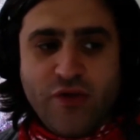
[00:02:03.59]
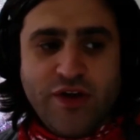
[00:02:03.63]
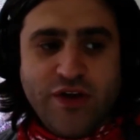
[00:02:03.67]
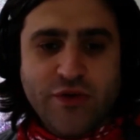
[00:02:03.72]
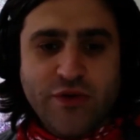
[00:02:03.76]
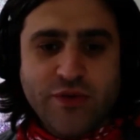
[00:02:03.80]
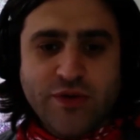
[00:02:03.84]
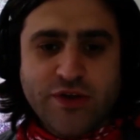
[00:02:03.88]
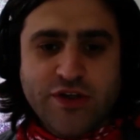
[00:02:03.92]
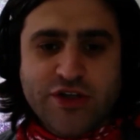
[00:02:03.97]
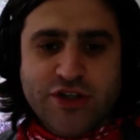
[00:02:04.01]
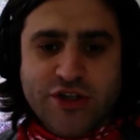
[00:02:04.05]
They're
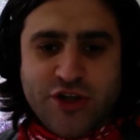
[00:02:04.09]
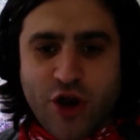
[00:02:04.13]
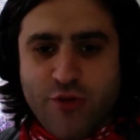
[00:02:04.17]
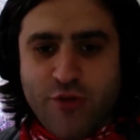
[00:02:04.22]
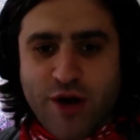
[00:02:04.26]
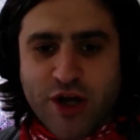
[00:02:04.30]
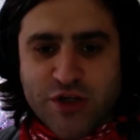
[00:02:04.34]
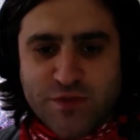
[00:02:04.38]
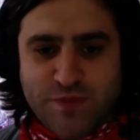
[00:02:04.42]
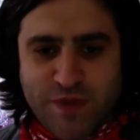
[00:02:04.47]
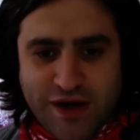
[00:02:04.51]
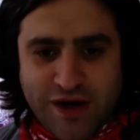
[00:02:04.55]
doing so
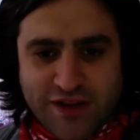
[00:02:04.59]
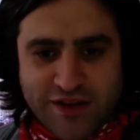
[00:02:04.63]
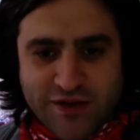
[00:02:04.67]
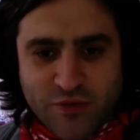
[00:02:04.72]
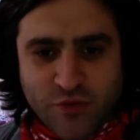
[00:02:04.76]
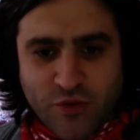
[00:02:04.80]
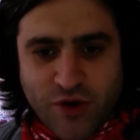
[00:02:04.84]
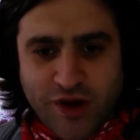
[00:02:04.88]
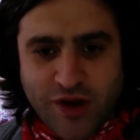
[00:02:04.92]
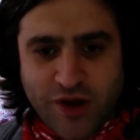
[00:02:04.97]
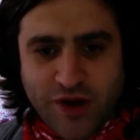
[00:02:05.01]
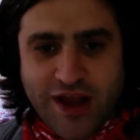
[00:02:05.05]
much better
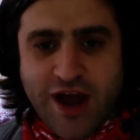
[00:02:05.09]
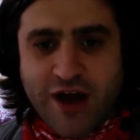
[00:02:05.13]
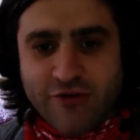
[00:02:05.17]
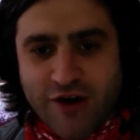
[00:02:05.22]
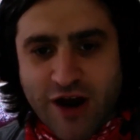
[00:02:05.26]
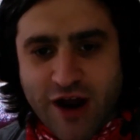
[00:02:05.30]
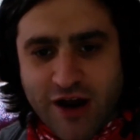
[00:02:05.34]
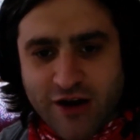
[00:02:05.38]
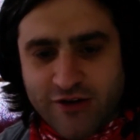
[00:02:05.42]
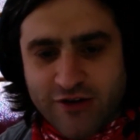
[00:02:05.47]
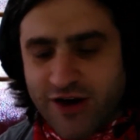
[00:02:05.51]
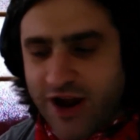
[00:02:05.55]
than we
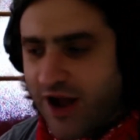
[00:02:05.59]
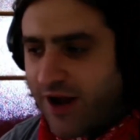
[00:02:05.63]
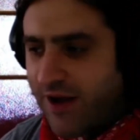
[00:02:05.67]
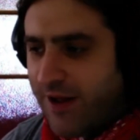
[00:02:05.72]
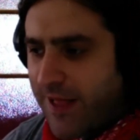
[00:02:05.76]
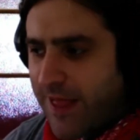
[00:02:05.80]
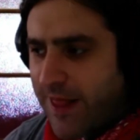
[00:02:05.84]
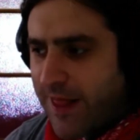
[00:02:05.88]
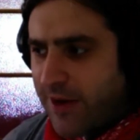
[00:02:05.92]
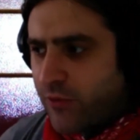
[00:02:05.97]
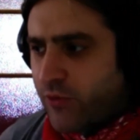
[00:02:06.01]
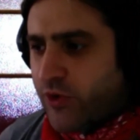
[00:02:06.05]
are,
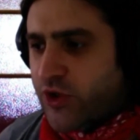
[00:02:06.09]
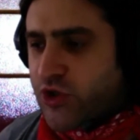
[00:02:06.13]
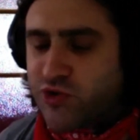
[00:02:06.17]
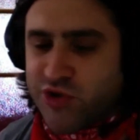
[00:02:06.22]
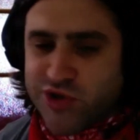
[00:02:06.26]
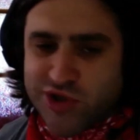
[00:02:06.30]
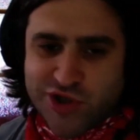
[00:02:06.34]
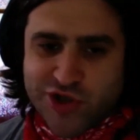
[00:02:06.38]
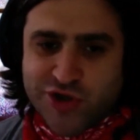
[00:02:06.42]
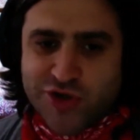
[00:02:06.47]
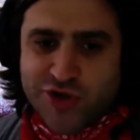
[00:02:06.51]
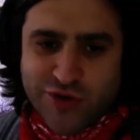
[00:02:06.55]
which
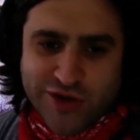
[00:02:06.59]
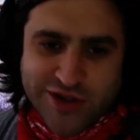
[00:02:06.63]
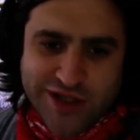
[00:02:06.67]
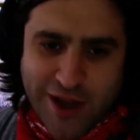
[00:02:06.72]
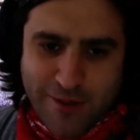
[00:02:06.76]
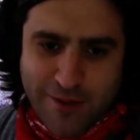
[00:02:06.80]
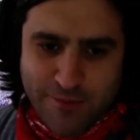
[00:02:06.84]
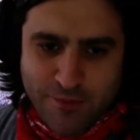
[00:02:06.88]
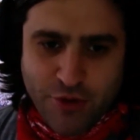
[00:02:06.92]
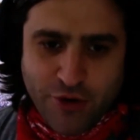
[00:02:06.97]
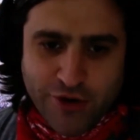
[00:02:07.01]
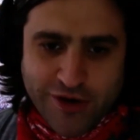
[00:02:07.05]
was true at
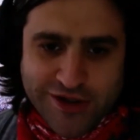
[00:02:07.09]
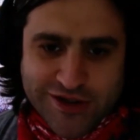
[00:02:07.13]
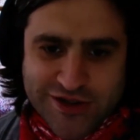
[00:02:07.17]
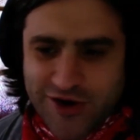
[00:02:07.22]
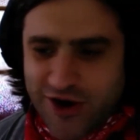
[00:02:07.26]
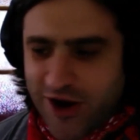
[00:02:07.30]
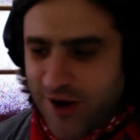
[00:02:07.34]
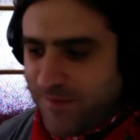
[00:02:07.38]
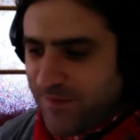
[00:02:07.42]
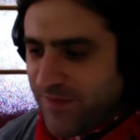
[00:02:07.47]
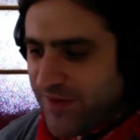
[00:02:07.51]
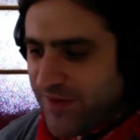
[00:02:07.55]
that point in time.